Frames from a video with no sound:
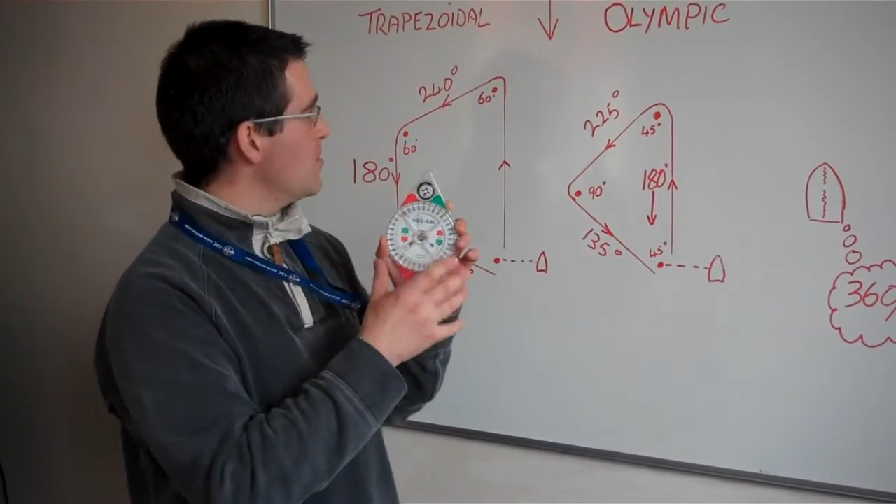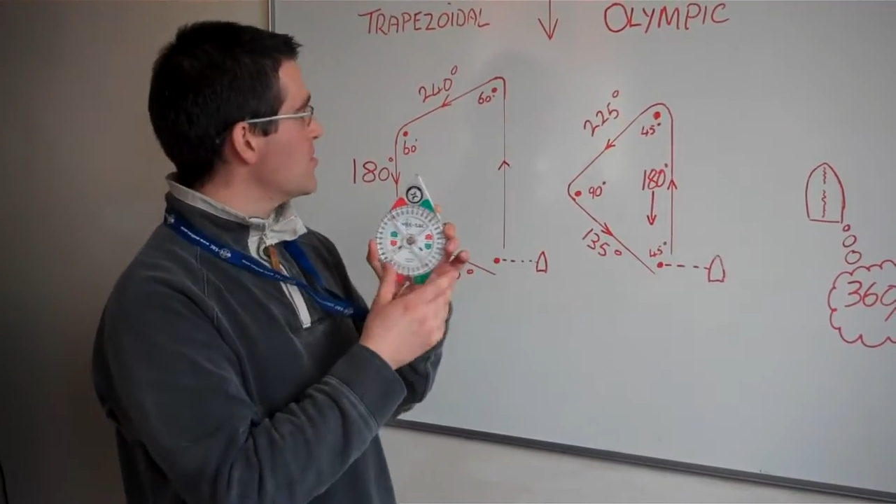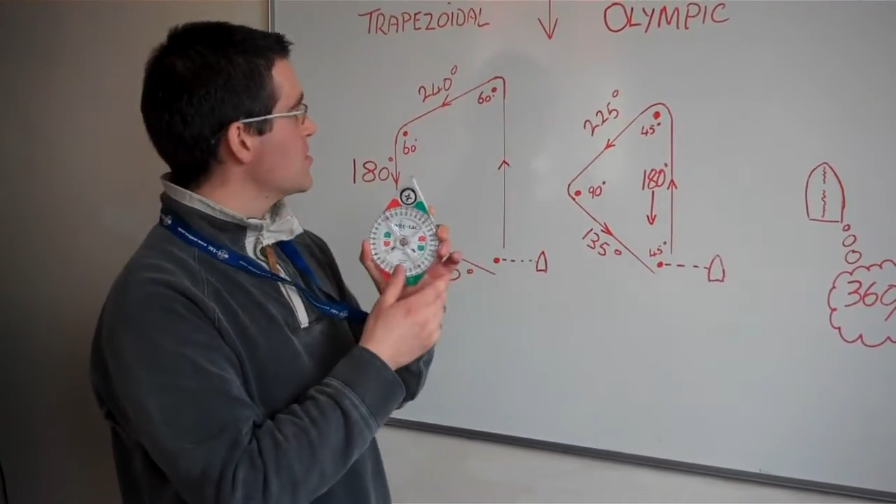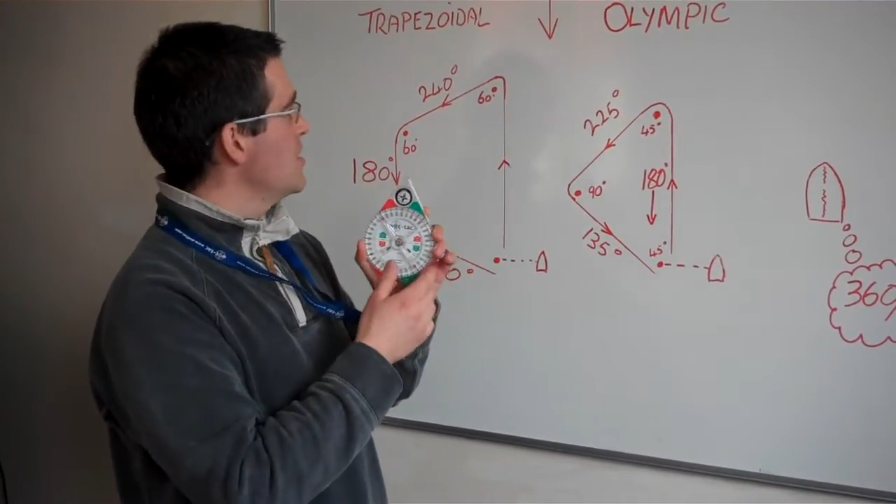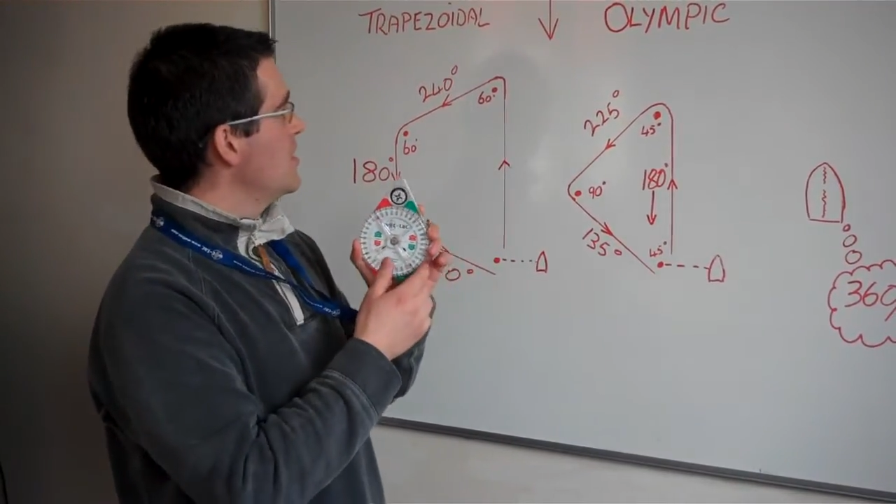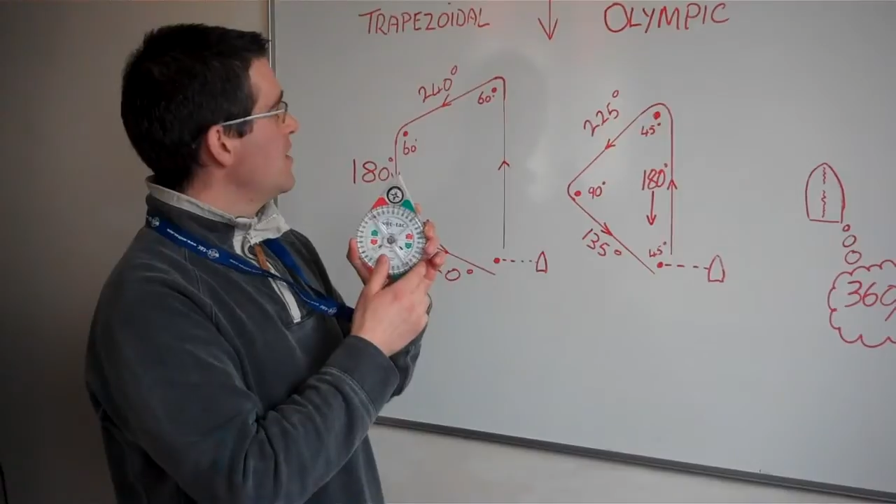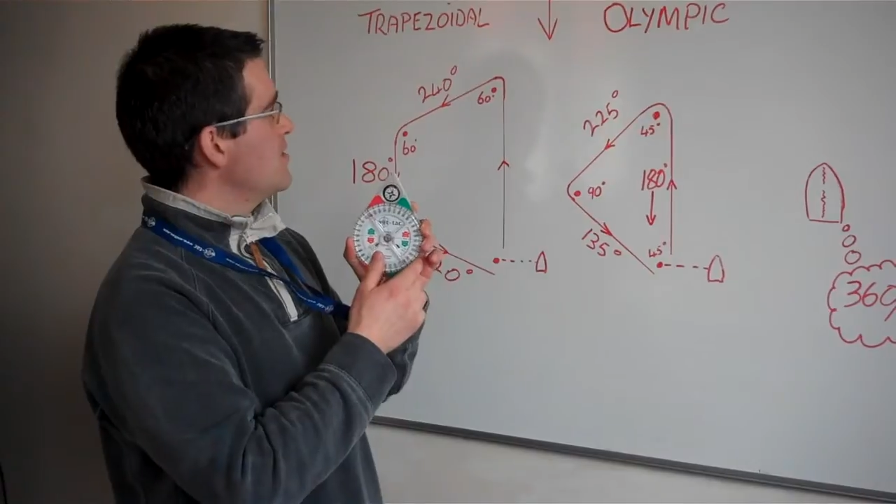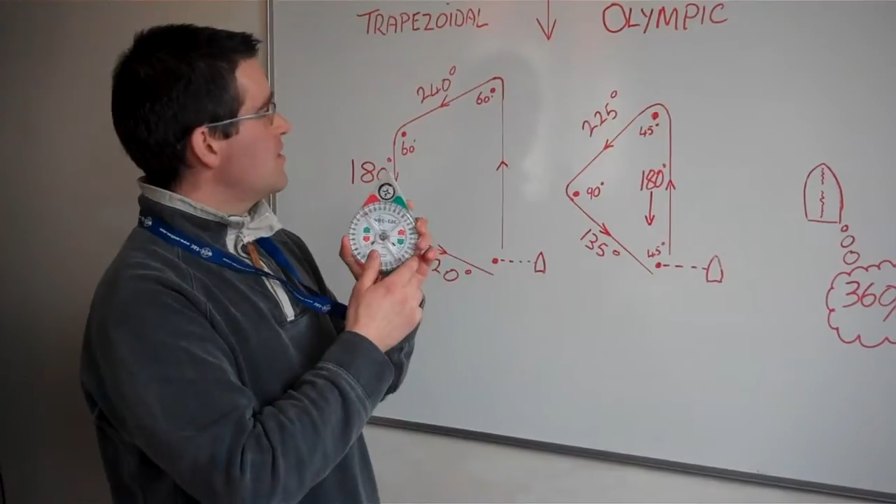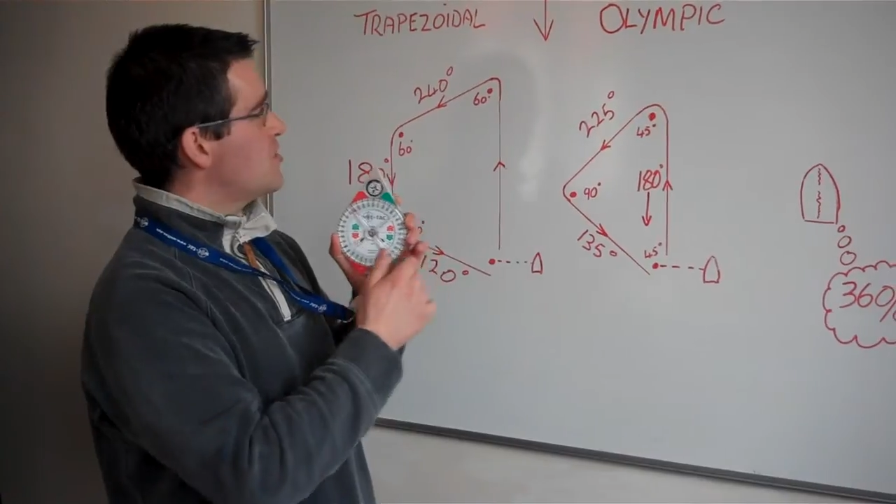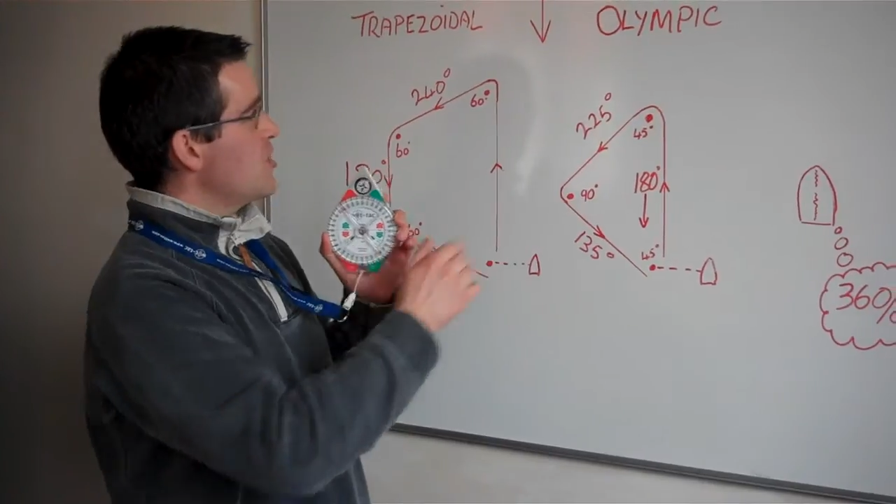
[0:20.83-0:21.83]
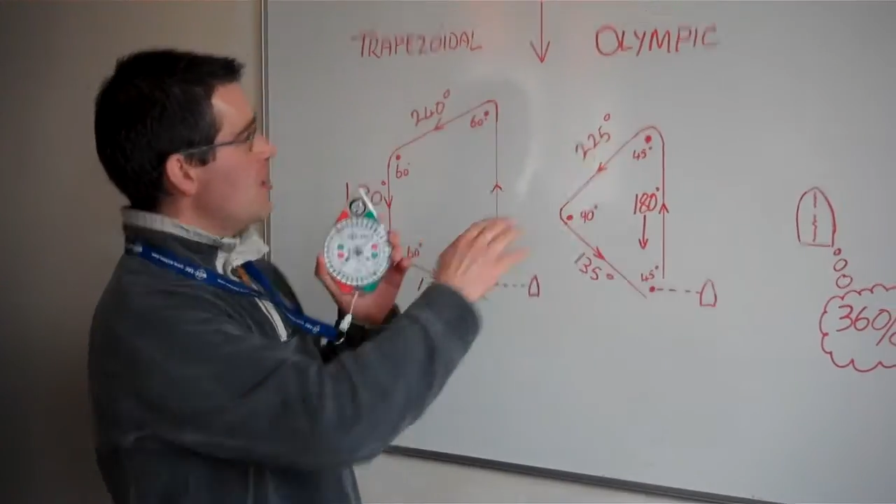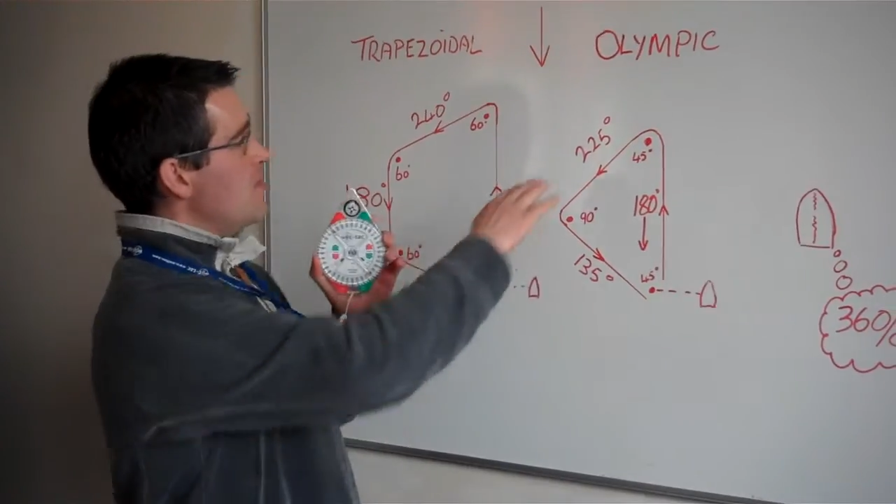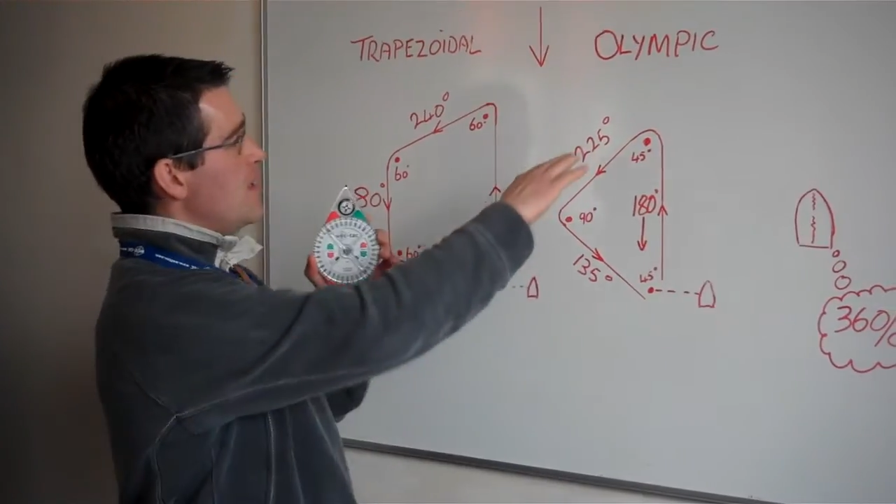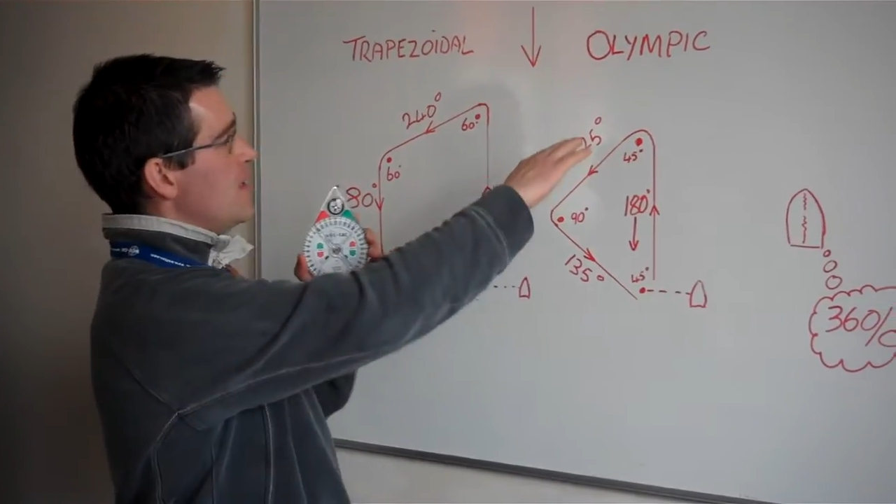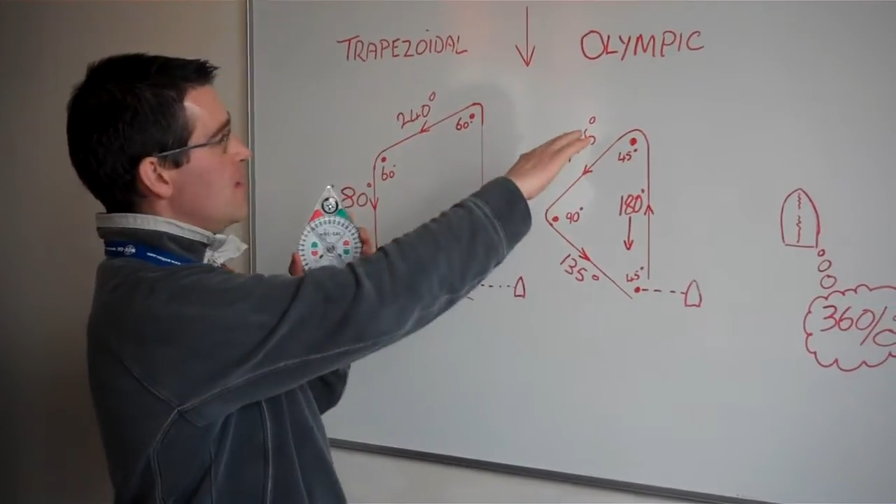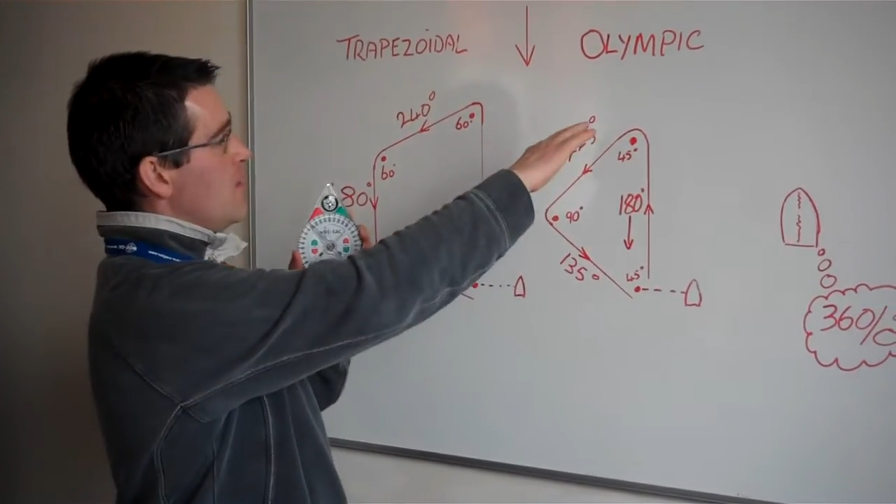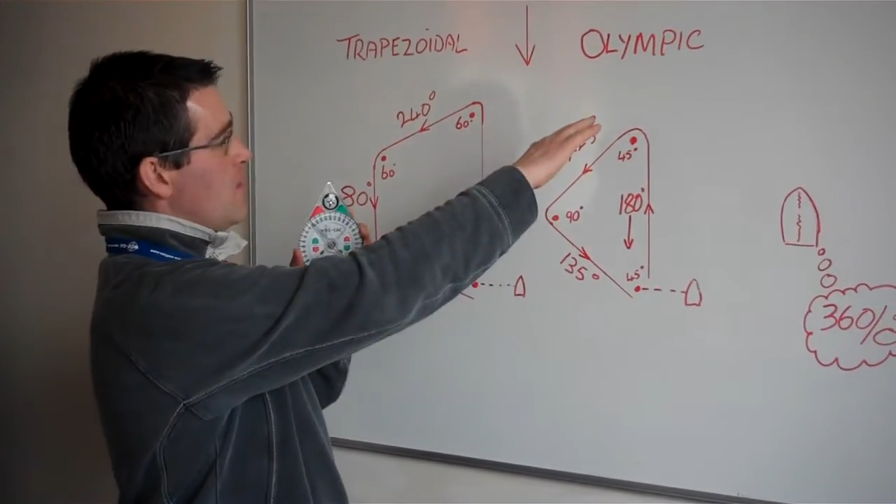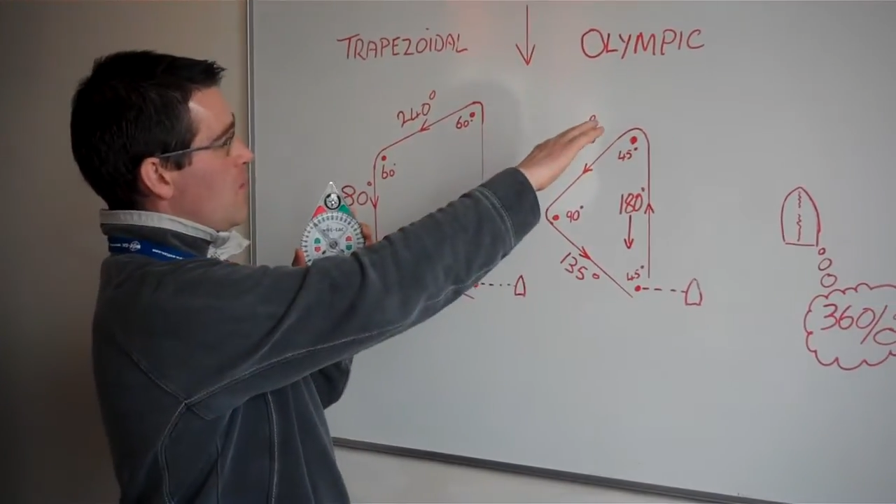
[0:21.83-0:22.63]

us determine